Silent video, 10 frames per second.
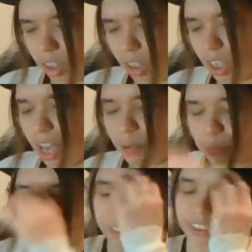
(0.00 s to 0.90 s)
The High
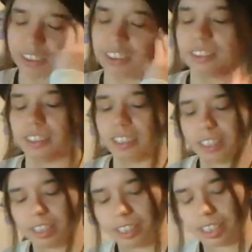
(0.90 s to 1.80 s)
Priestess
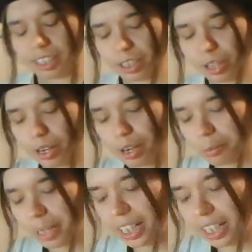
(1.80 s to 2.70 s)
and the
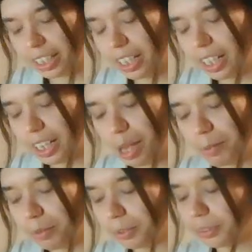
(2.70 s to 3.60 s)
Hermit came
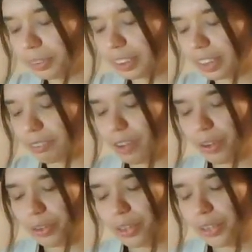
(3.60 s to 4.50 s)
out, so it's like
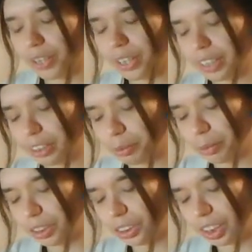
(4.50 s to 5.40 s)
follow your
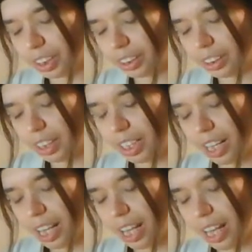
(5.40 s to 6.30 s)
intuition
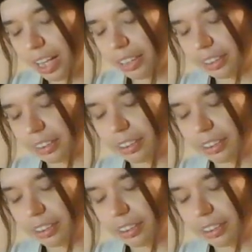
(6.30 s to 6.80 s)
and